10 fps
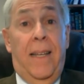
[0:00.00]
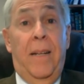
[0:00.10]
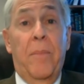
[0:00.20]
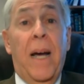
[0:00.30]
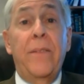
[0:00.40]

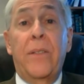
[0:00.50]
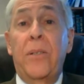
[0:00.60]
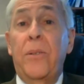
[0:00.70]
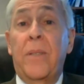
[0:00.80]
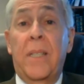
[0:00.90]
In my
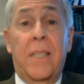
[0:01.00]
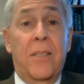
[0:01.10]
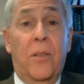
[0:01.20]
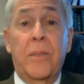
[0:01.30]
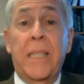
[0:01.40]
view, this
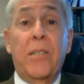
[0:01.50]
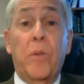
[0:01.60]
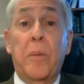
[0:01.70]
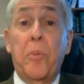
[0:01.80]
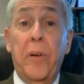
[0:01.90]
is only a
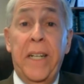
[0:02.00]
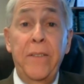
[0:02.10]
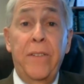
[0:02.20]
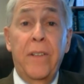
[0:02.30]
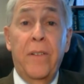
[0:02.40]

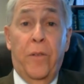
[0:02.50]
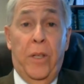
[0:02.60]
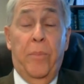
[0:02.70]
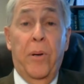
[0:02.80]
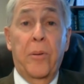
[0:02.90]
reprieve for
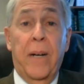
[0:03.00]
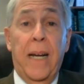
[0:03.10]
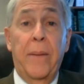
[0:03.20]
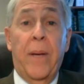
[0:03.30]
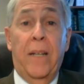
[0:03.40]
the
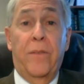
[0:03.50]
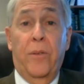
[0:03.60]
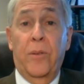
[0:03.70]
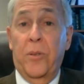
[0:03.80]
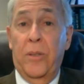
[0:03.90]
program and
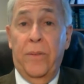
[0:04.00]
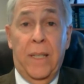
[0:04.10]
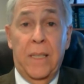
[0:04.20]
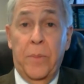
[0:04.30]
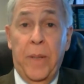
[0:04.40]
for
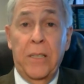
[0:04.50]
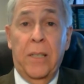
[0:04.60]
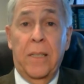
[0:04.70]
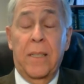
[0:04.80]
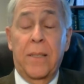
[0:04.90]
certified
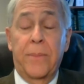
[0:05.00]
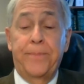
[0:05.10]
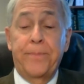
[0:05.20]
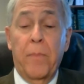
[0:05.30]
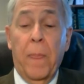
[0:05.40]
specialists.
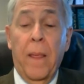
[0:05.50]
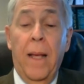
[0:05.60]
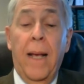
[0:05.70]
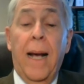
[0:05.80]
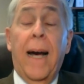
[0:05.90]

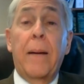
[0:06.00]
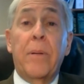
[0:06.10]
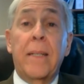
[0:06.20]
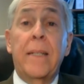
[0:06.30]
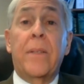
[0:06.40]
I
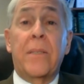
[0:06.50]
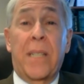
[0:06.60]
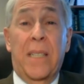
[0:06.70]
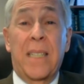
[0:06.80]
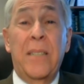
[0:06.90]
believe there's
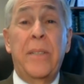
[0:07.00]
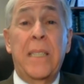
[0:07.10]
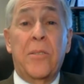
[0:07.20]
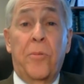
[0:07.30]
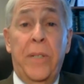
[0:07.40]
a
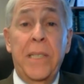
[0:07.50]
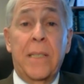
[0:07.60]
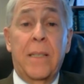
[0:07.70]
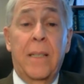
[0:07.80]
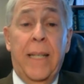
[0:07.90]
serious
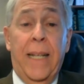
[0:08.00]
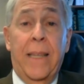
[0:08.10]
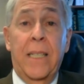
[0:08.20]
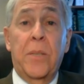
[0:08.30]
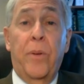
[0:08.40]
risk
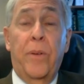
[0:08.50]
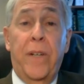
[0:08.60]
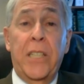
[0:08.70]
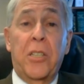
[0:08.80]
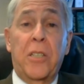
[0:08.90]
that this
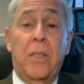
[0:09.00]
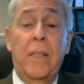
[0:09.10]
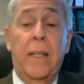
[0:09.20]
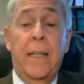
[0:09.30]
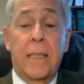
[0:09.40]
Professional
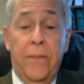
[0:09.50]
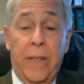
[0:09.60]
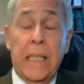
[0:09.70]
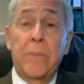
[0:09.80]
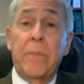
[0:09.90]

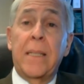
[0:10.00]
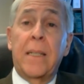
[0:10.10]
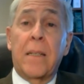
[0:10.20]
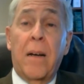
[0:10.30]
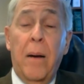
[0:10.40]
Development
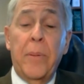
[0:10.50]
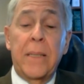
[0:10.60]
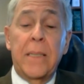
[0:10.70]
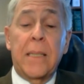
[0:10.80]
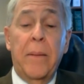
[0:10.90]
and
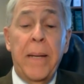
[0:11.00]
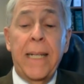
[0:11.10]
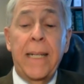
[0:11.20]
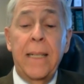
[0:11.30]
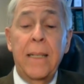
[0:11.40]
Competence
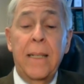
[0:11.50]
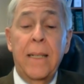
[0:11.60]
Committee